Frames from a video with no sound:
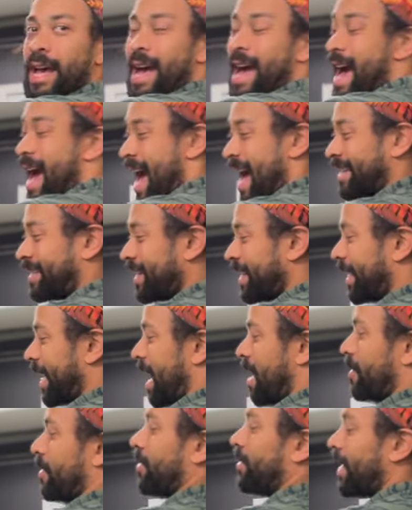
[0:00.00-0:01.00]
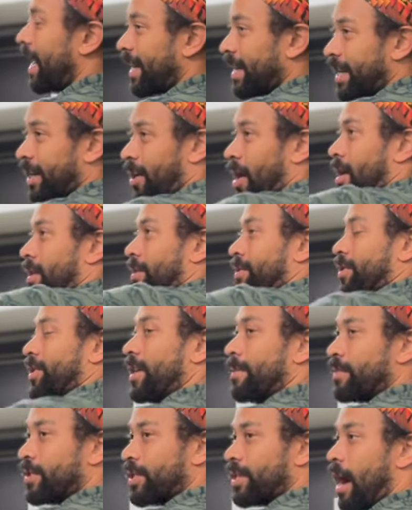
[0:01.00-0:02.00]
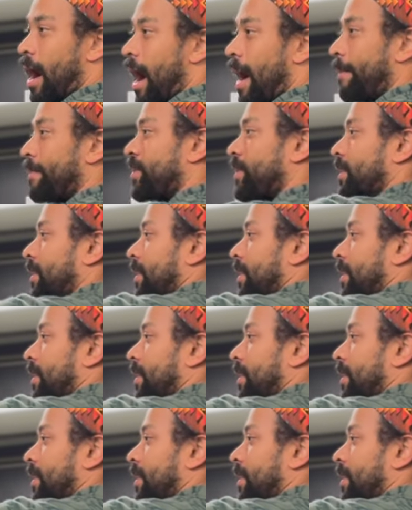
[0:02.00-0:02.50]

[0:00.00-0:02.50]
As he counters, that e-collar stim stops.